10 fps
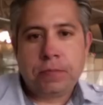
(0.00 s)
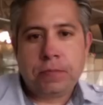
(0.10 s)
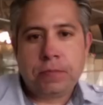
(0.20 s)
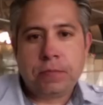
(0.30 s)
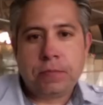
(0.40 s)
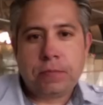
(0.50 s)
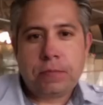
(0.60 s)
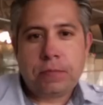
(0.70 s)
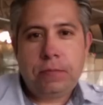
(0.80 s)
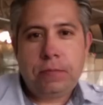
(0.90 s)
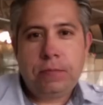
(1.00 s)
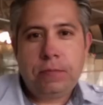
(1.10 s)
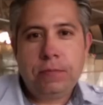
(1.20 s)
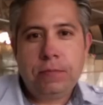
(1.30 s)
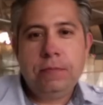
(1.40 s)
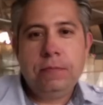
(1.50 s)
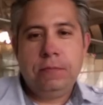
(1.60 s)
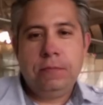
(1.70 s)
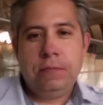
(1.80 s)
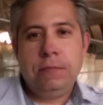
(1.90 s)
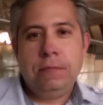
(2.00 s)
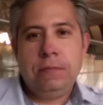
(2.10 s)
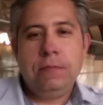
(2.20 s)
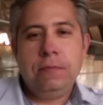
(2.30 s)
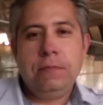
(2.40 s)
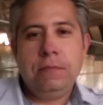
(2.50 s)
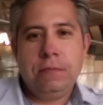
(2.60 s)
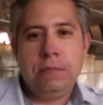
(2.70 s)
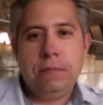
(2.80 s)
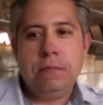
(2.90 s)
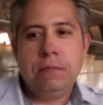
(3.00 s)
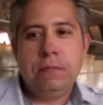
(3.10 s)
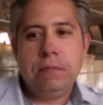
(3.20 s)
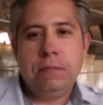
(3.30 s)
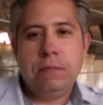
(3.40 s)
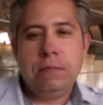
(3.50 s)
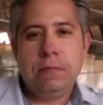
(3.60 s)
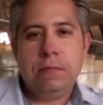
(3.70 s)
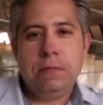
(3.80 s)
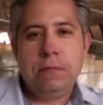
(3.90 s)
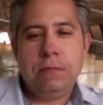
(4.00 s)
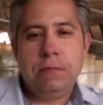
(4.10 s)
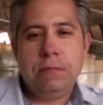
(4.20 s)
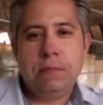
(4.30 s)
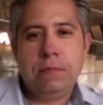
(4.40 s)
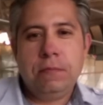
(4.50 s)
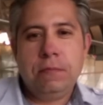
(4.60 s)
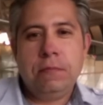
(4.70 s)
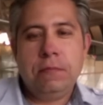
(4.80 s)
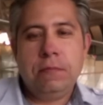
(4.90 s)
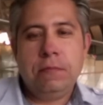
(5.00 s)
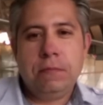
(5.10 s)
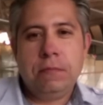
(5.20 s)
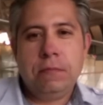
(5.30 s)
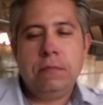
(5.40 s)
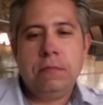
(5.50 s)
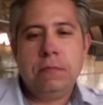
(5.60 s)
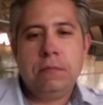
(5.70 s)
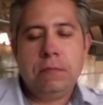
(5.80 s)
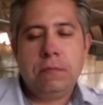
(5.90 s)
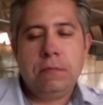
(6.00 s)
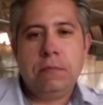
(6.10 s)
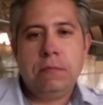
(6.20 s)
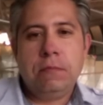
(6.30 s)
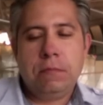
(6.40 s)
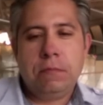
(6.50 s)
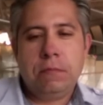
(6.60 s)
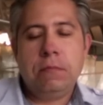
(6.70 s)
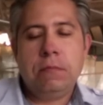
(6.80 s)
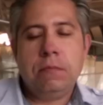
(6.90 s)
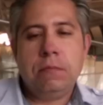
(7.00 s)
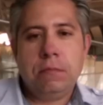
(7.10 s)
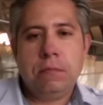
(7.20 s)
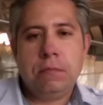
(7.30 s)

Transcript: No words are spoken by the person on screen.